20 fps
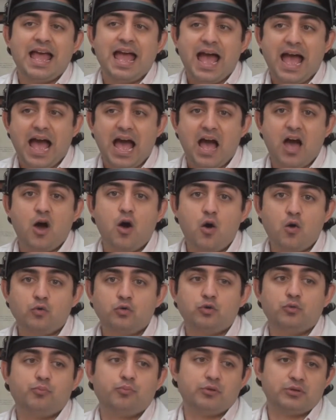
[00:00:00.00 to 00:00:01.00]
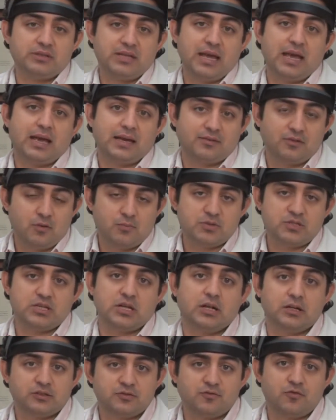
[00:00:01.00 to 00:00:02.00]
how to protect themselves